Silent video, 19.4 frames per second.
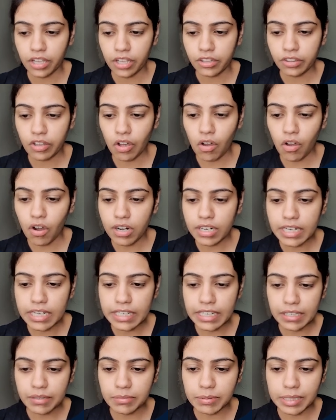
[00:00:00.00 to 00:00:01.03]
the order
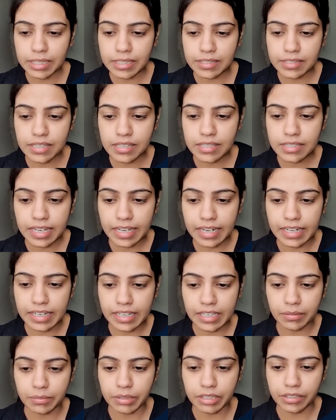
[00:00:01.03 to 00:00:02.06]
table is the
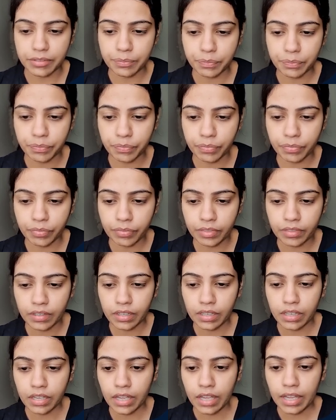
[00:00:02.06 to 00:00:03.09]
second table.
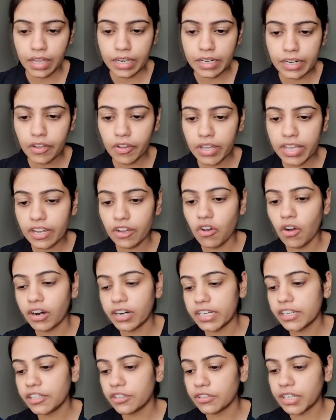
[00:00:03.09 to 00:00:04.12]
Now,
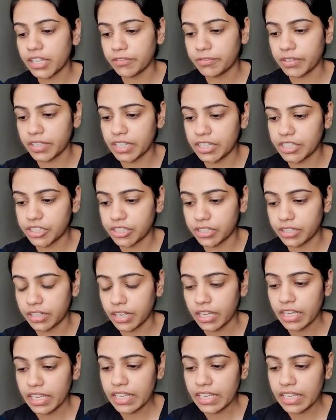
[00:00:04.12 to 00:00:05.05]
according to definition,